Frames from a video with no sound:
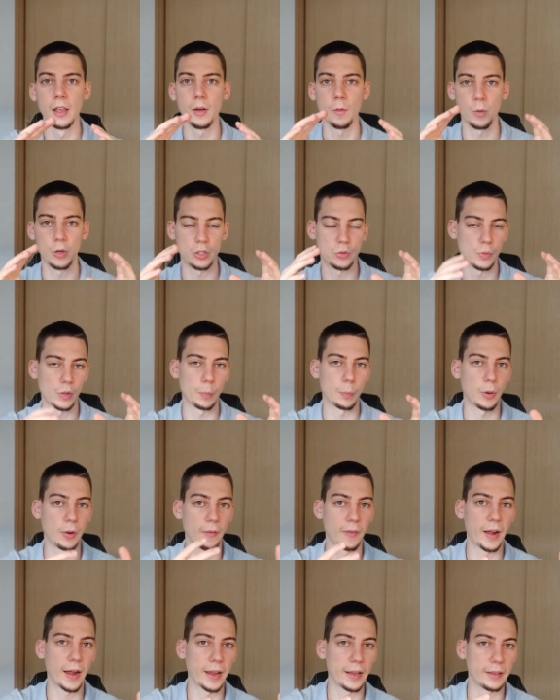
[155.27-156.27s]
which will
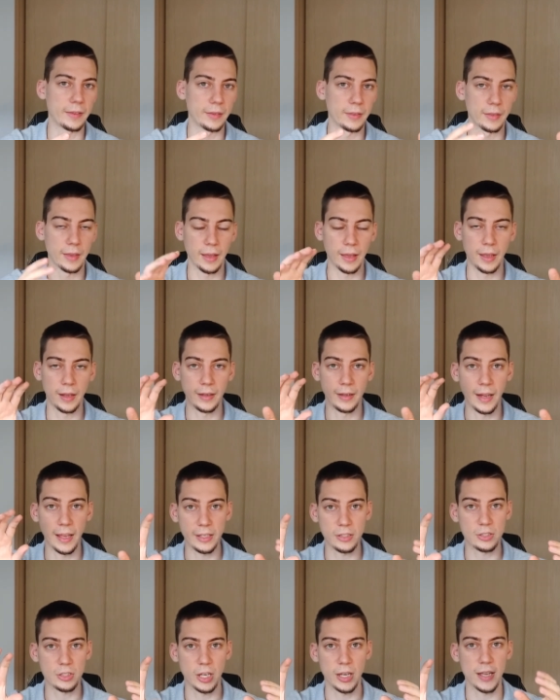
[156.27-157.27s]
provide the
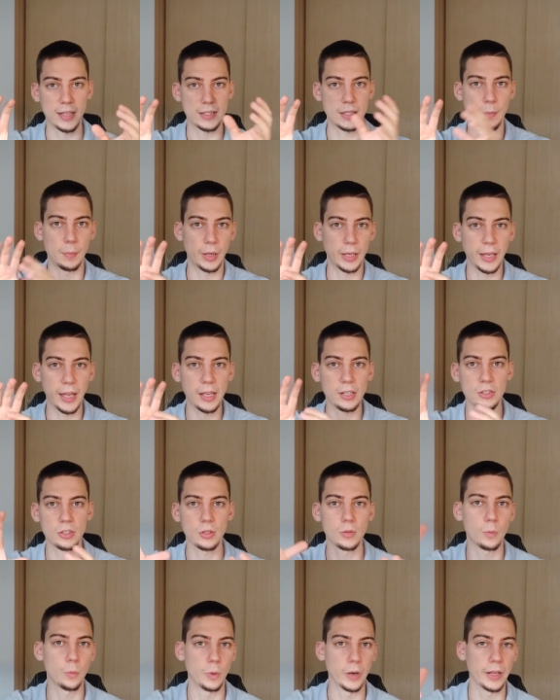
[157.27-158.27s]
Next.js
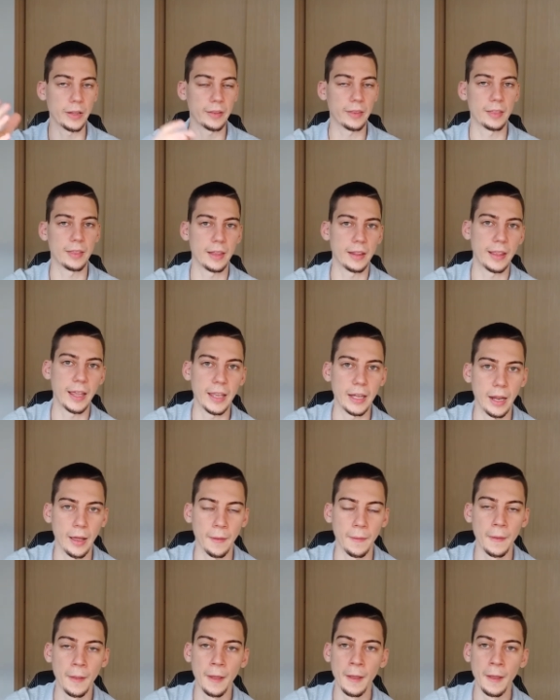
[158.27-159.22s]
application with the data.